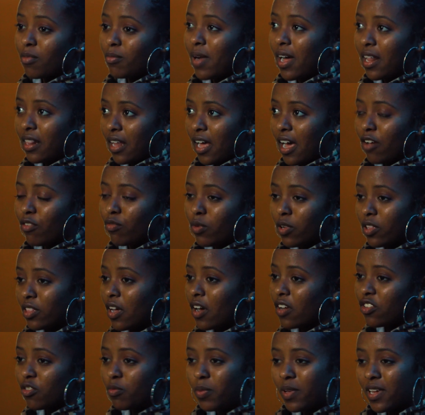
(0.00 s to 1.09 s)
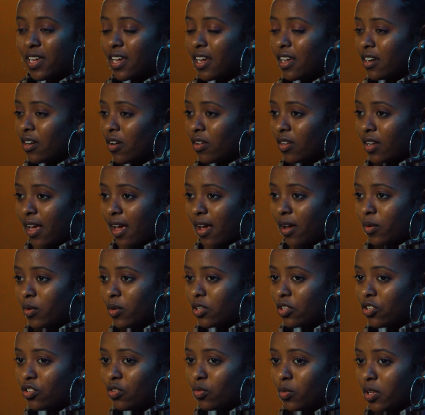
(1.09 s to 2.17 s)
my life without speaking no
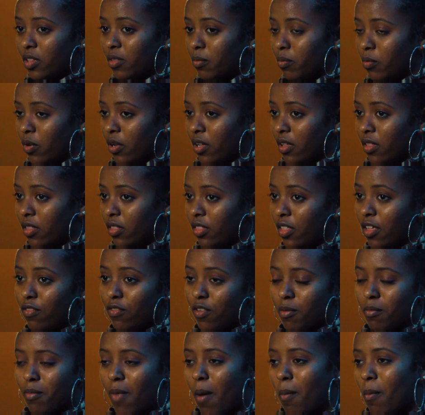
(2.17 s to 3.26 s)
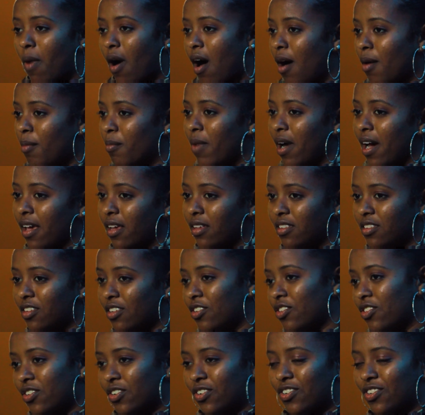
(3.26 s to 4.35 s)
language, with leaving my mom, my
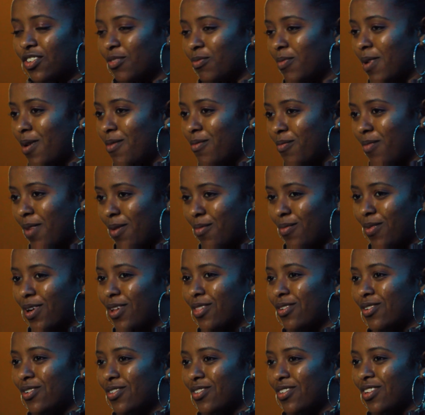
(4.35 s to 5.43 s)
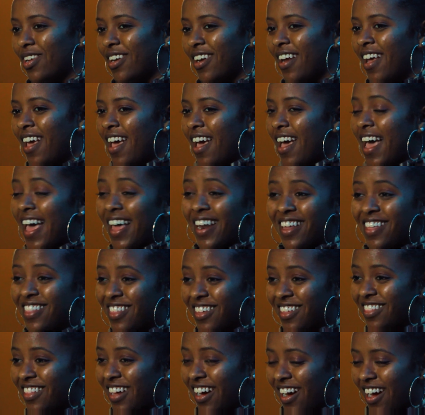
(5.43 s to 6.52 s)
sisters, and my brothers, and anything
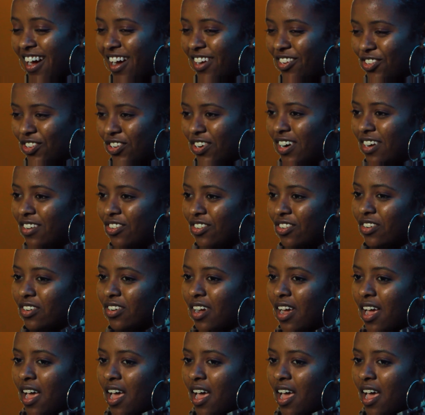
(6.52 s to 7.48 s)
that I treasured.